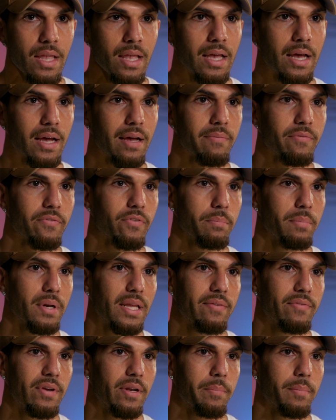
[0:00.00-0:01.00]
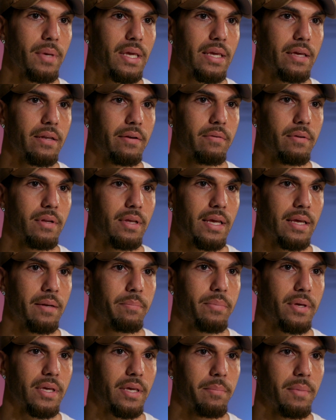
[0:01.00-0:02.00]
for believing in me
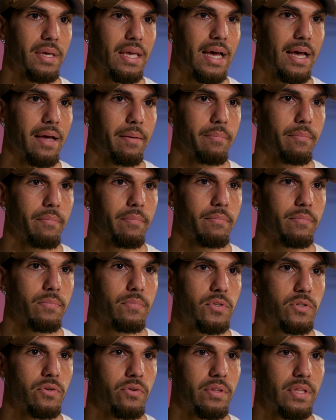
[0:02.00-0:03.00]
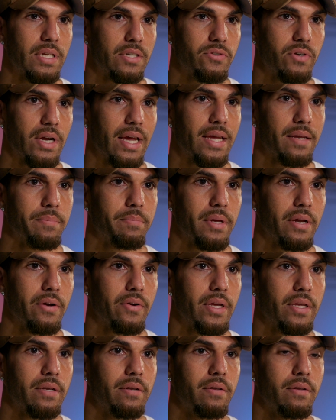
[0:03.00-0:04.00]
and picking me up during the trade
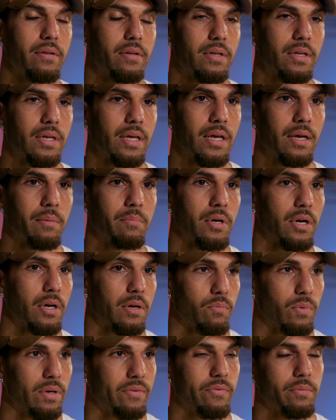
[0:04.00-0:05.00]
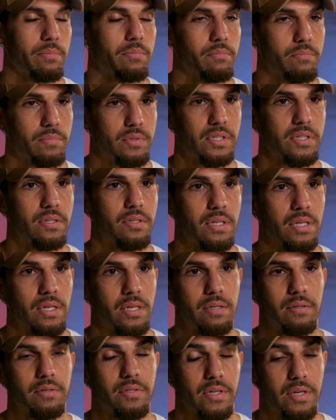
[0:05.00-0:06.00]
period when I went from
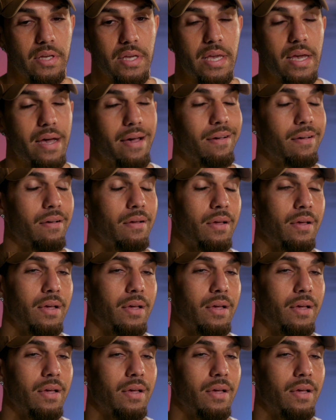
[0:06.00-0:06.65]
Sydney to here.